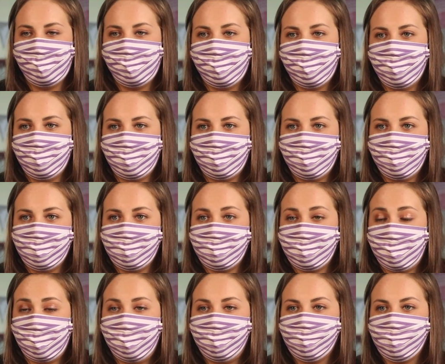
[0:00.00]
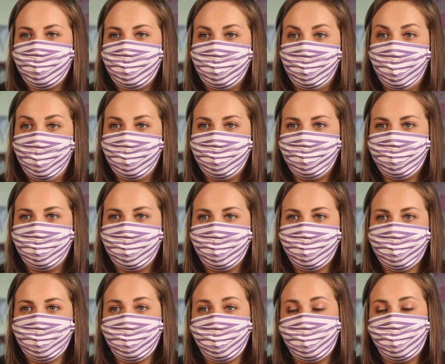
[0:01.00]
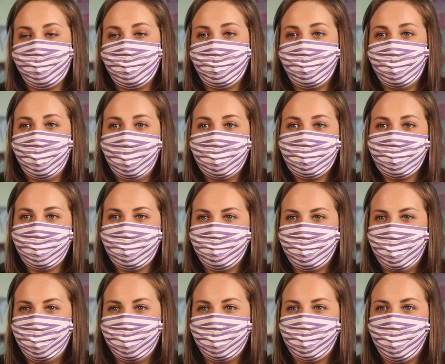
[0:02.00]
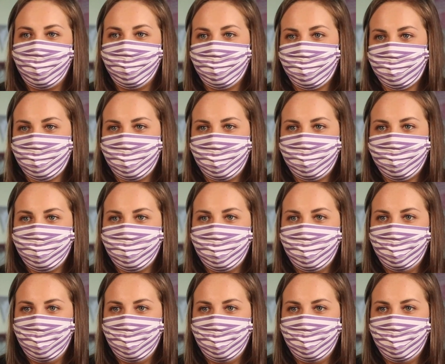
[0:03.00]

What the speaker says: And then the day after we left, we were told that we had to come back and get all of our stuff.